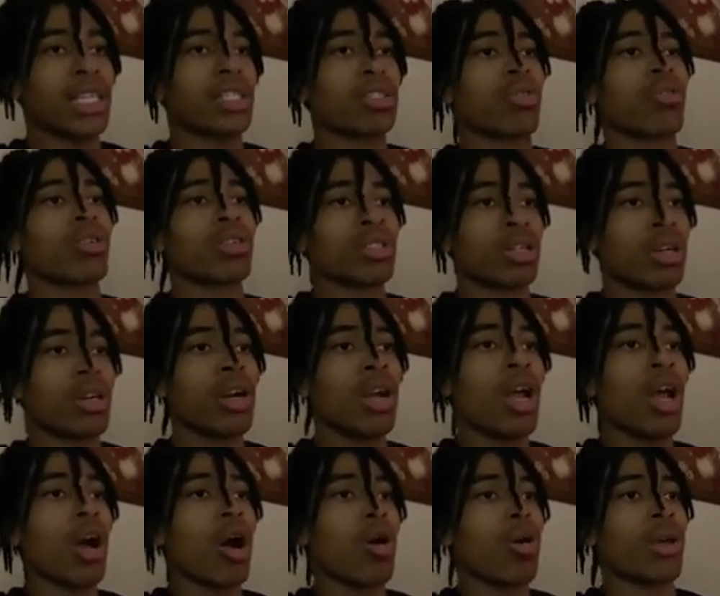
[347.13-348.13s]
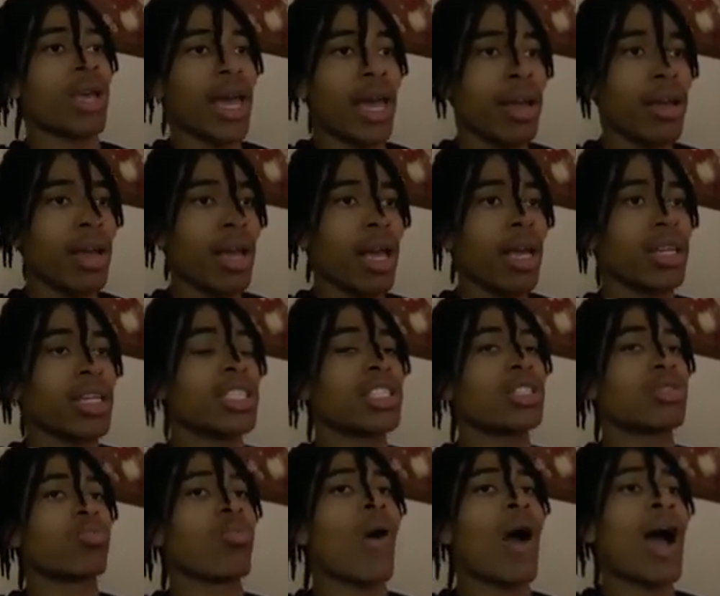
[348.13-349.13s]
towards her, okay? This
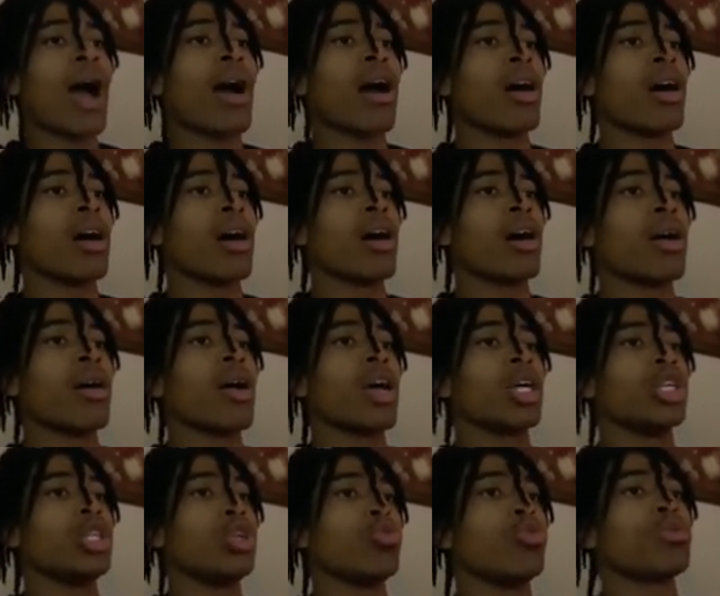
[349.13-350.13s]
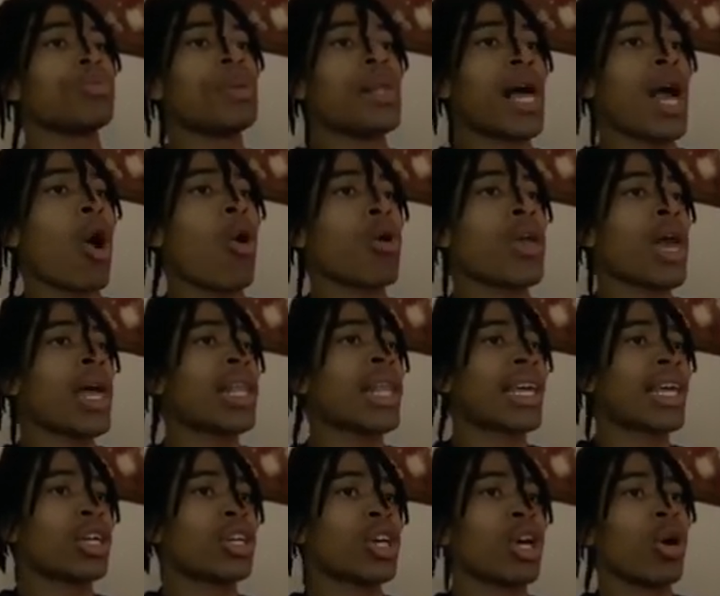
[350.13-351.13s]
is why dudes be like, oh yeah, I
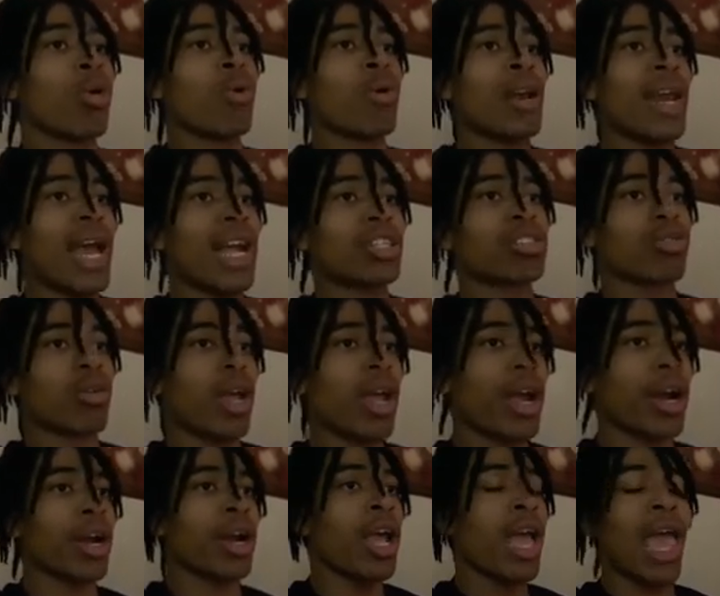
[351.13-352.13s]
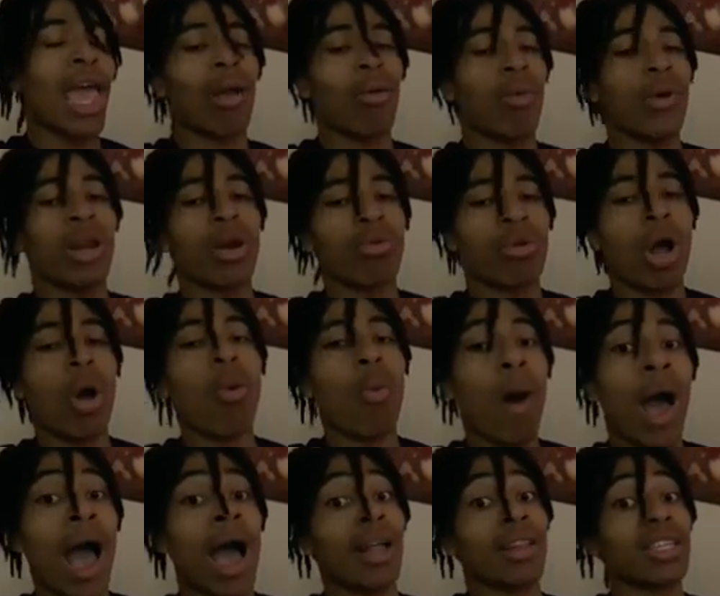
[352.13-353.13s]
like a girl with natural hair, and we don't know
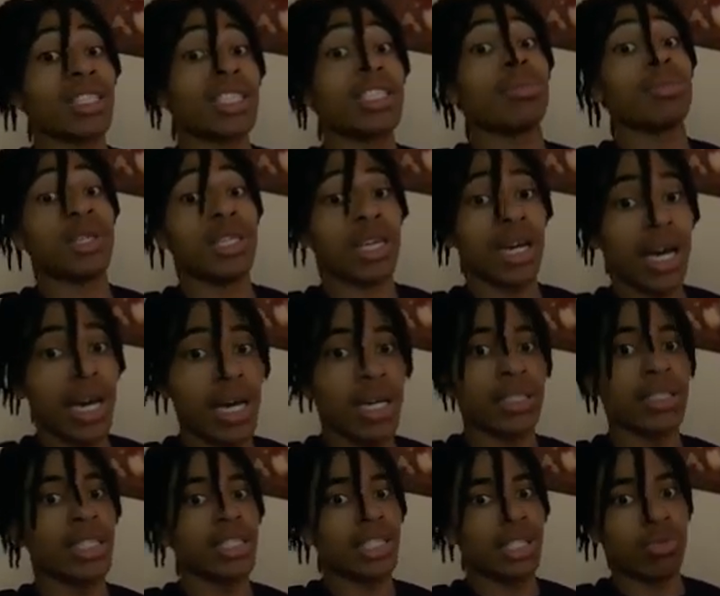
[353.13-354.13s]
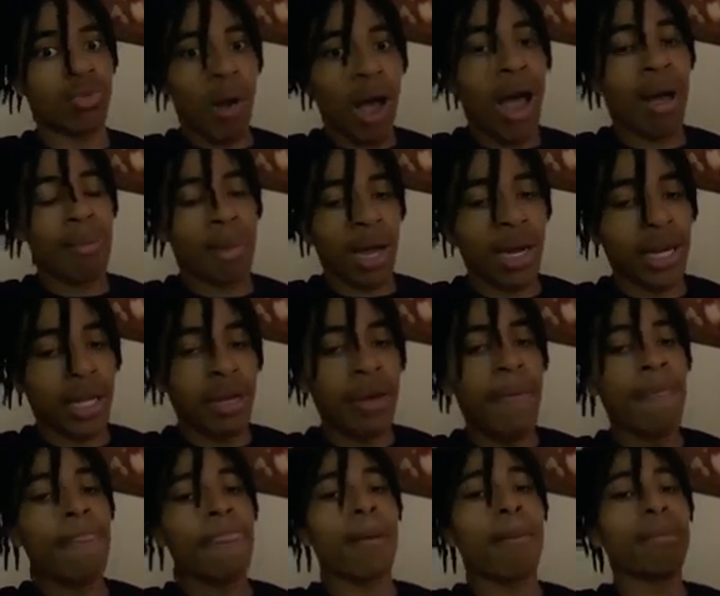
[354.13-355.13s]
why. This is why, my nigga,
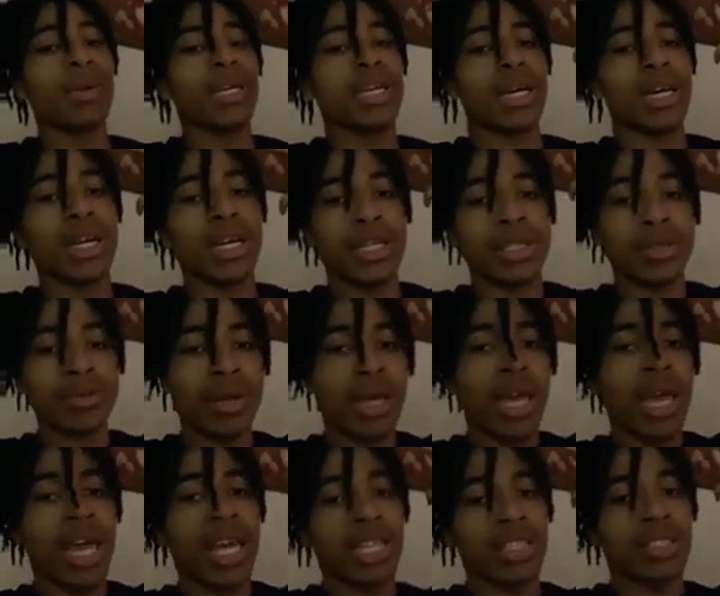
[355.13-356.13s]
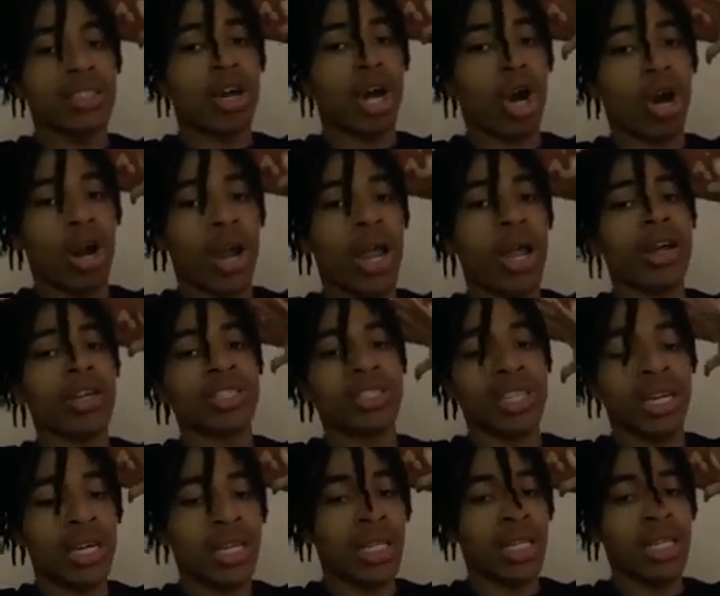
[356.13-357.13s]
because her hair is
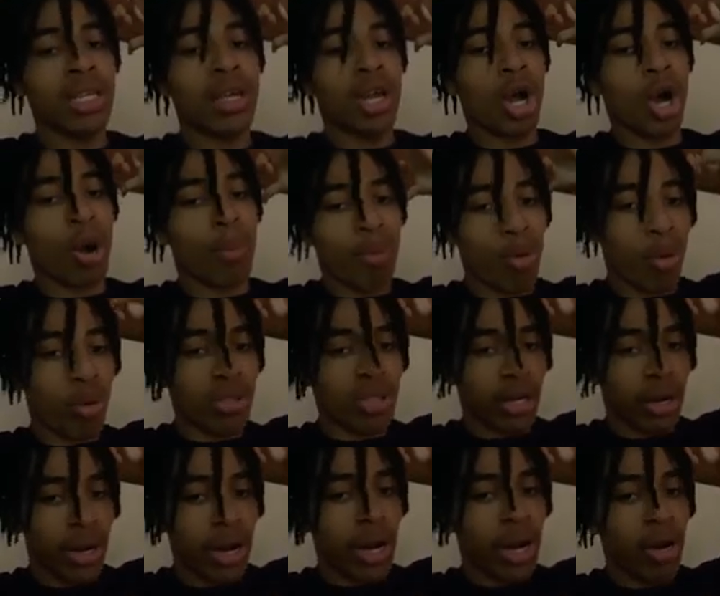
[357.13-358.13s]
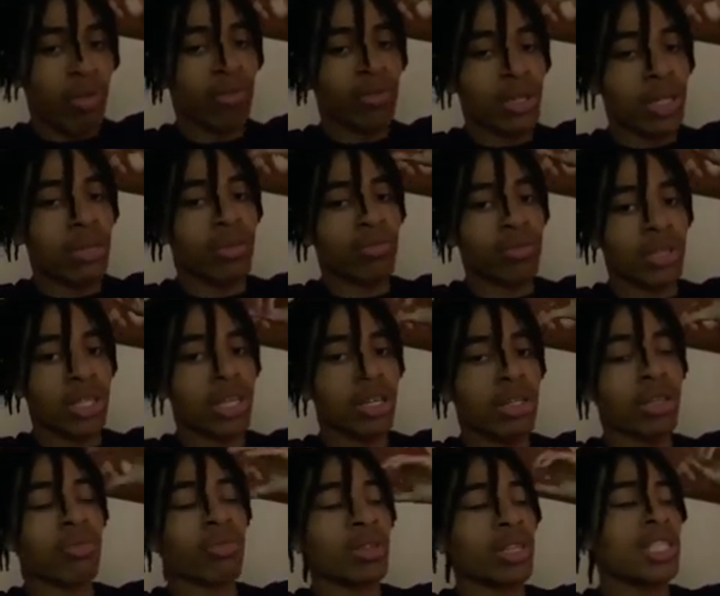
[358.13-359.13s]
literally, her pores in her hair are
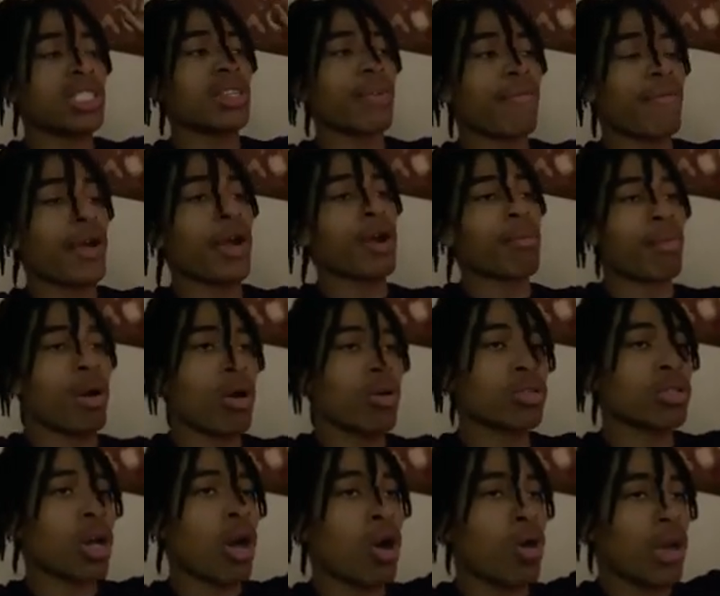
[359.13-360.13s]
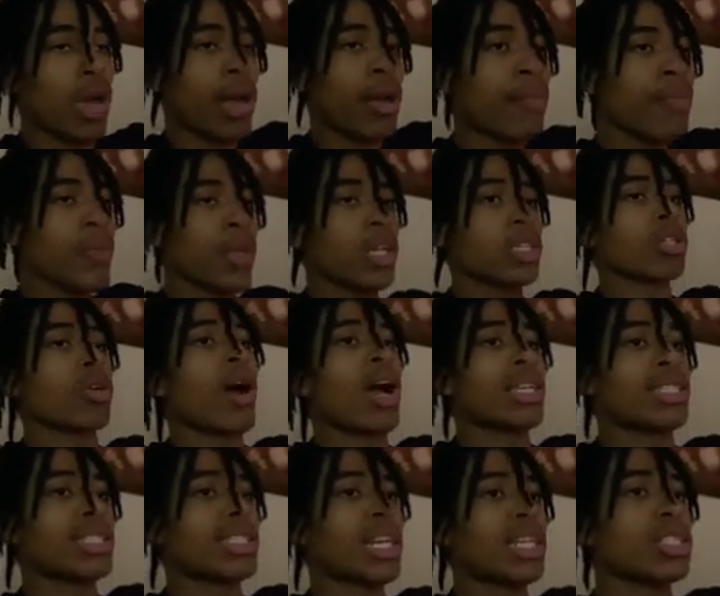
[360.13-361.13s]
literally releasing pheromones, okay? So
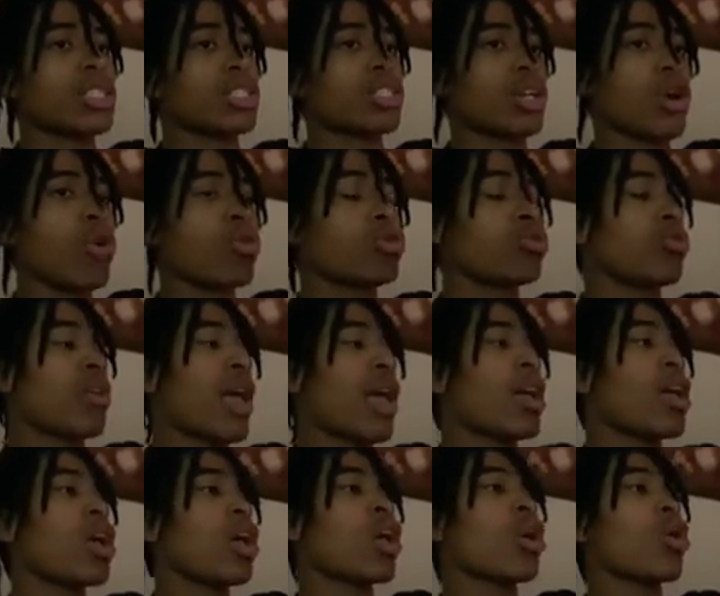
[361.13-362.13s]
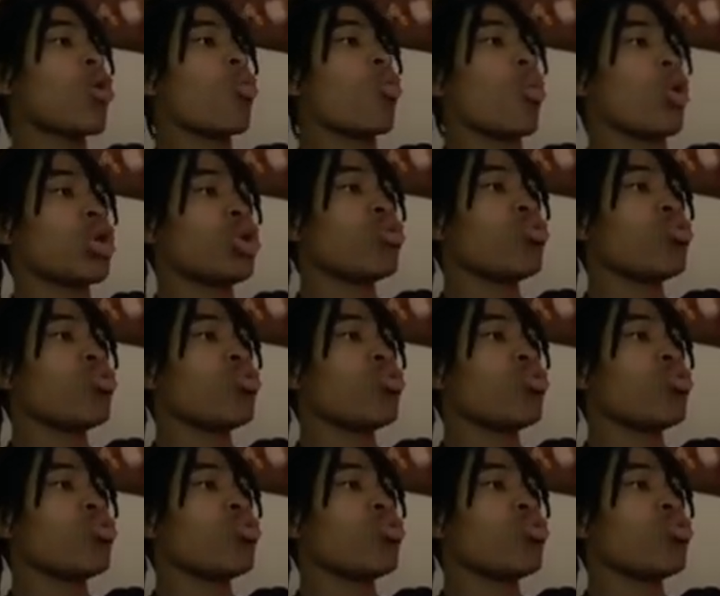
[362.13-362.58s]
since I just told you that, when you